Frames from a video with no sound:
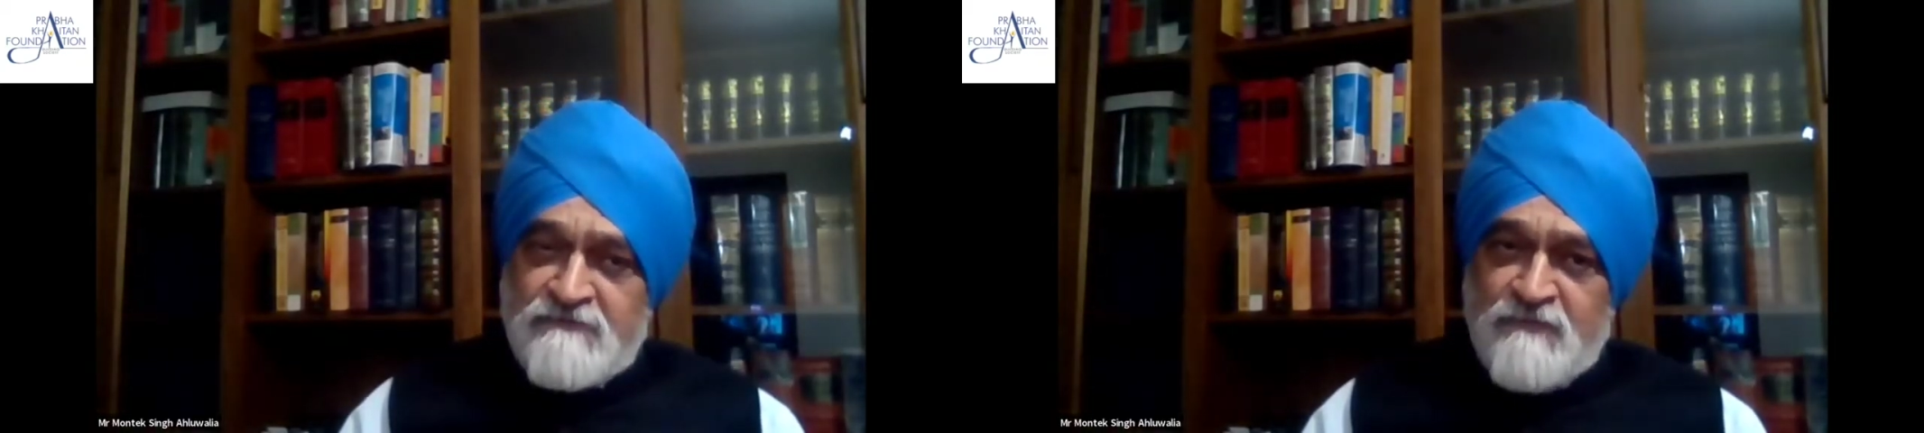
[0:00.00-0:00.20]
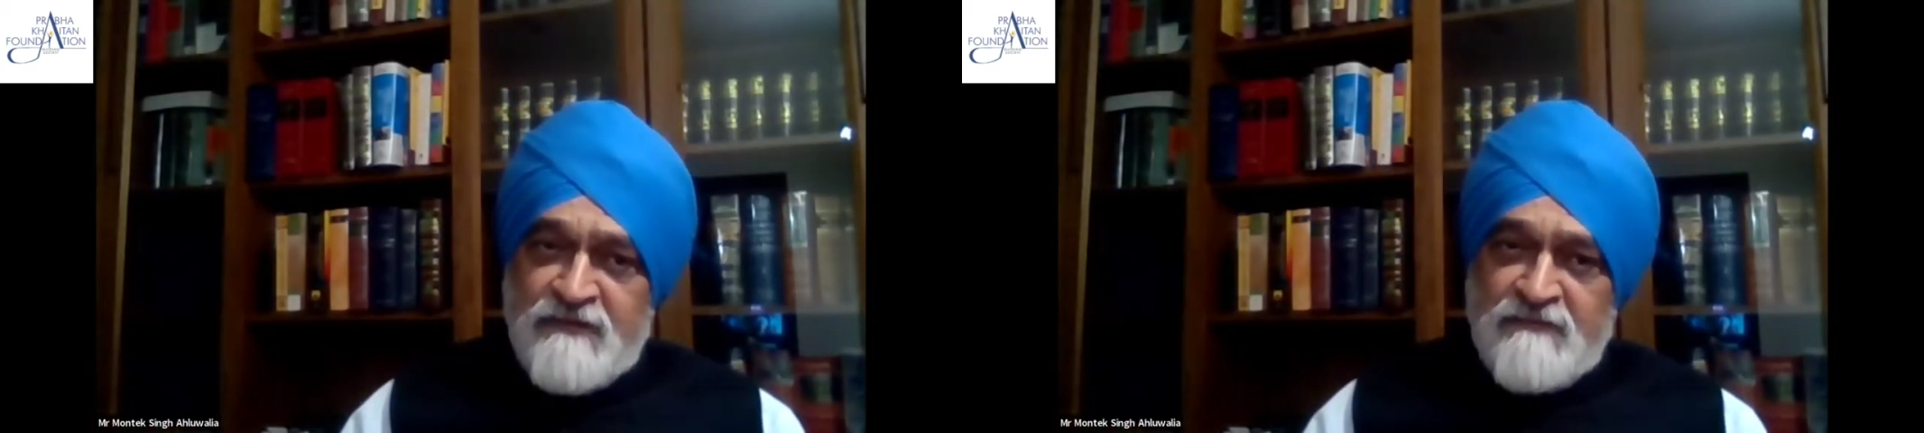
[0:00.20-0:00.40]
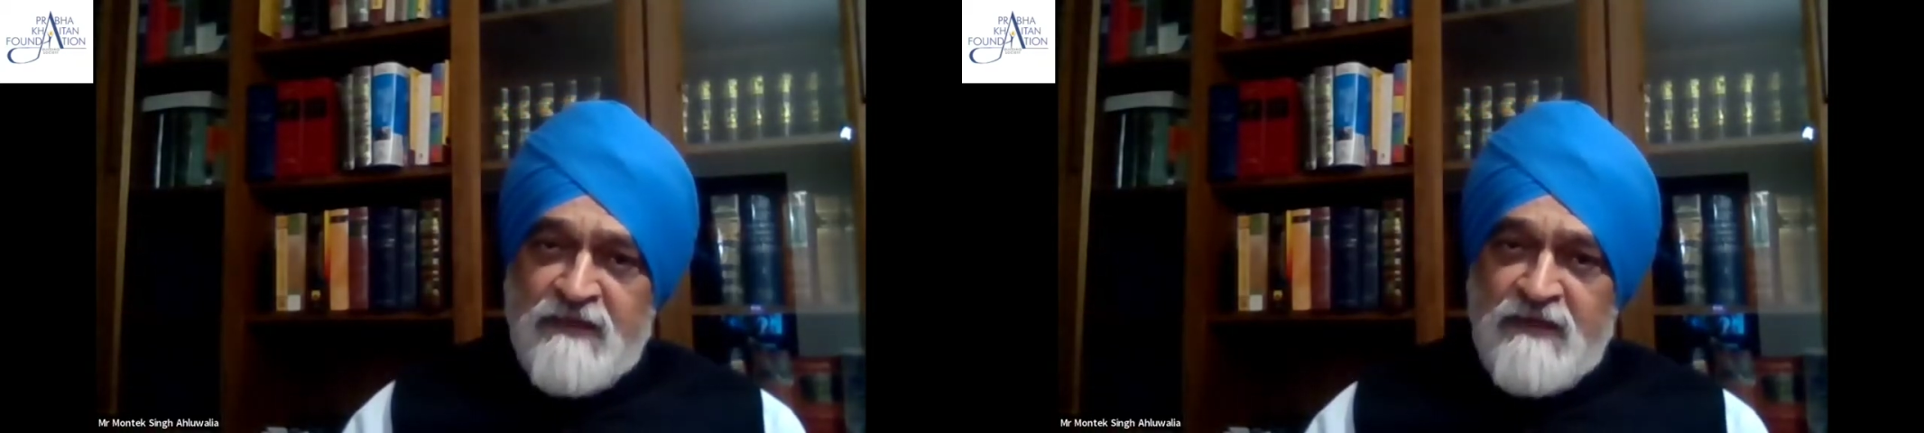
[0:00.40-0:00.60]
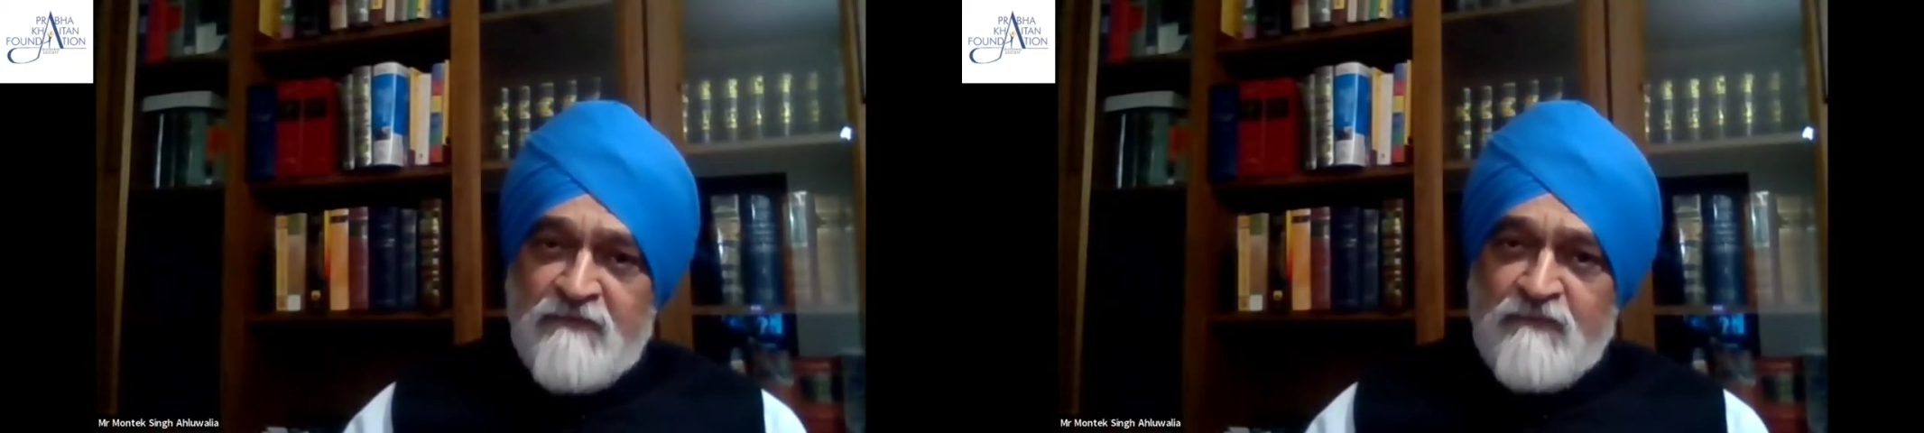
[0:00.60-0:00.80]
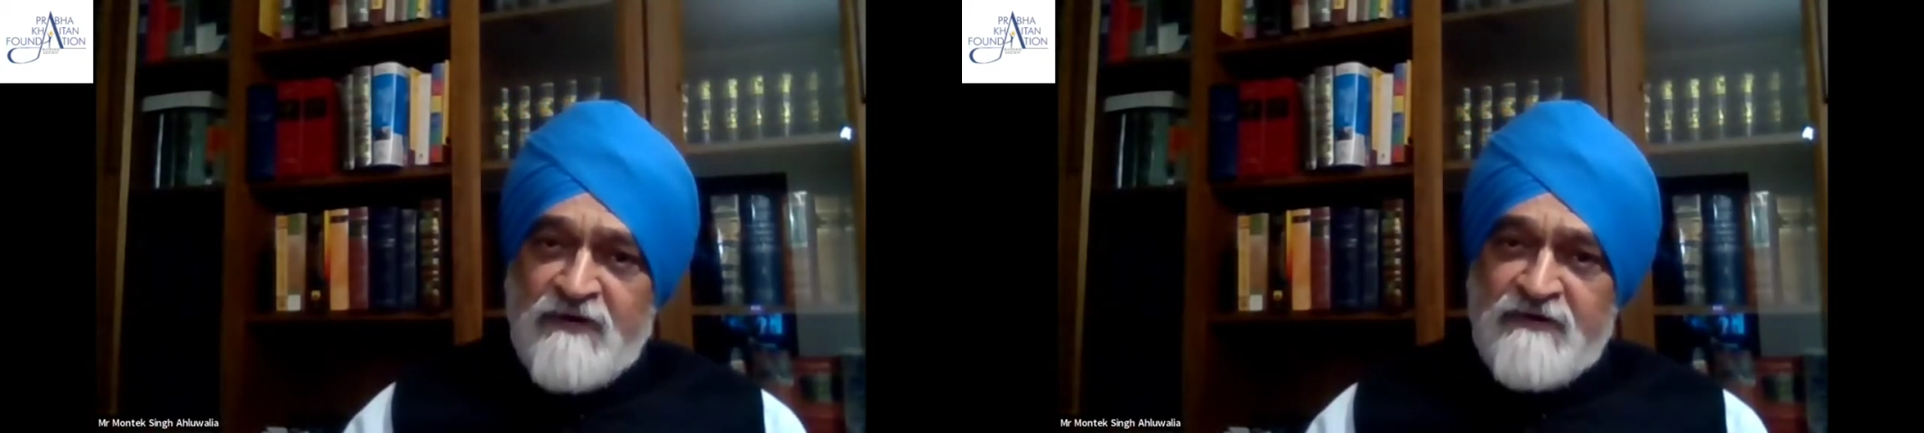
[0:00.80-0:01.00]
when they
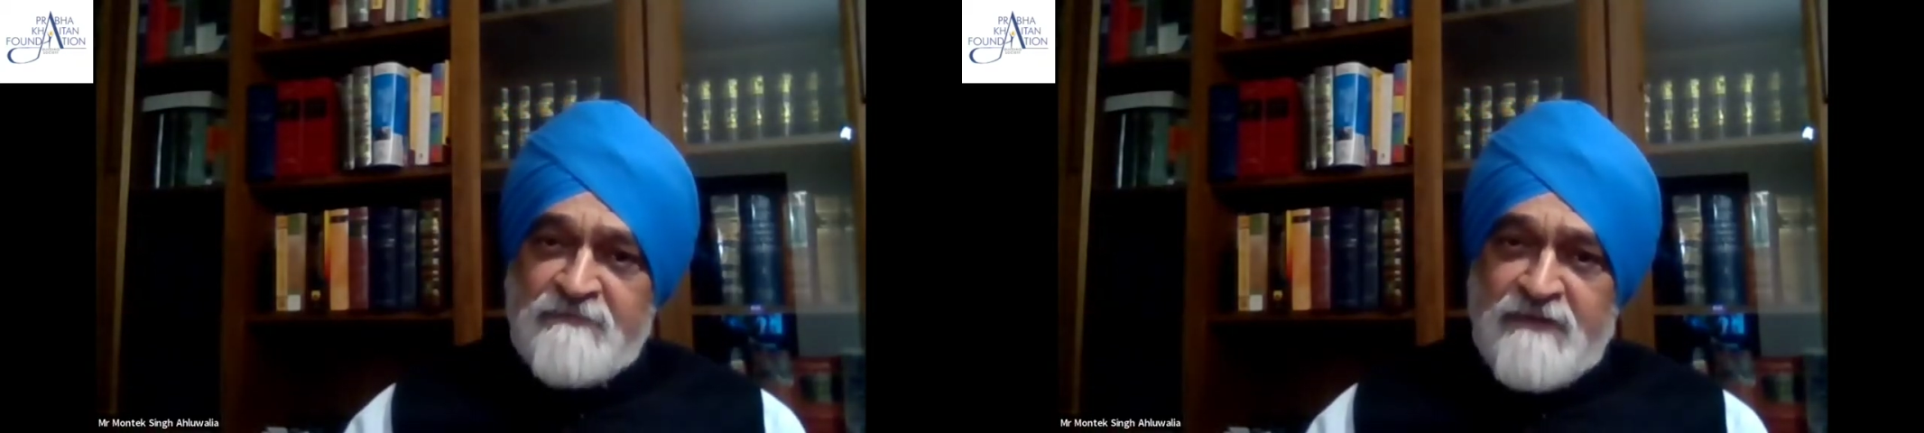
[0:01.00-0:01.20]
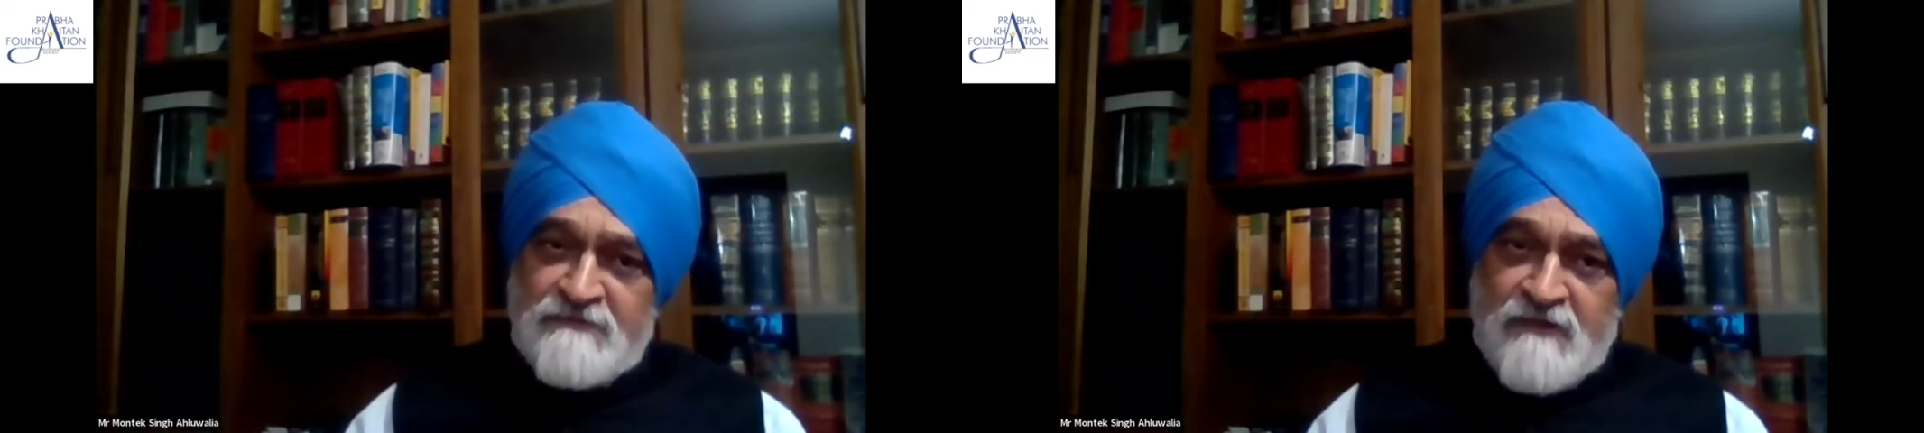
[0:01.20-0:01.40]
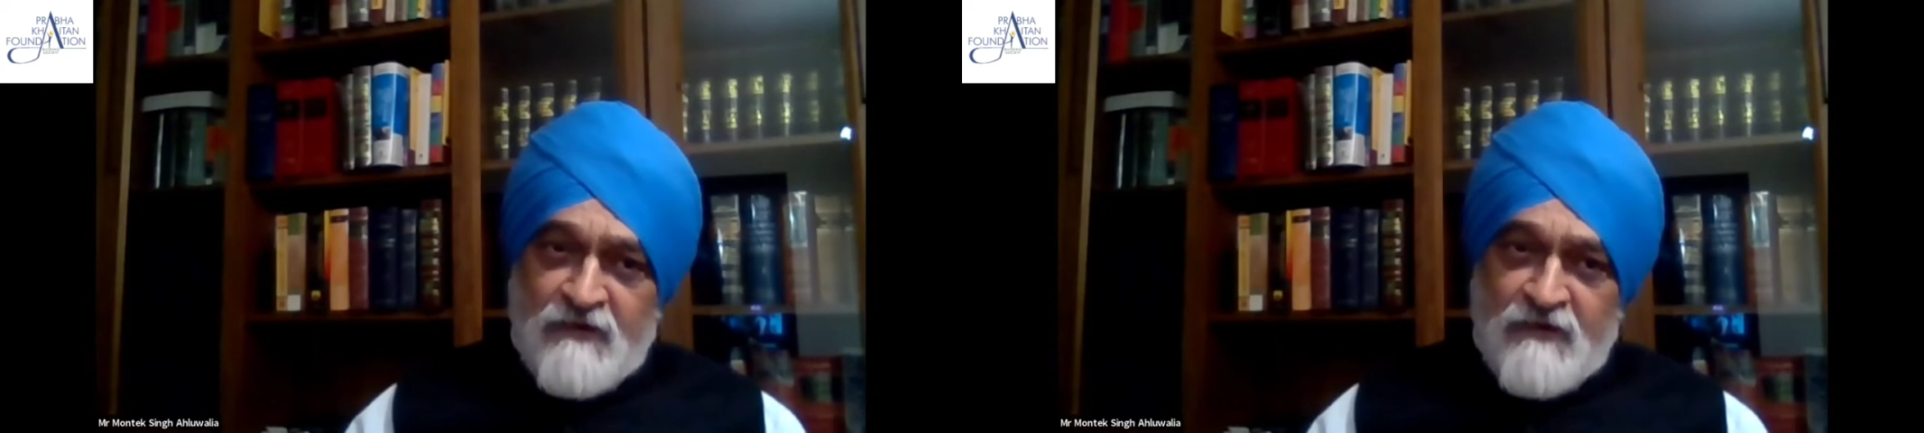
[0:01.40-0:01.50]
worry about the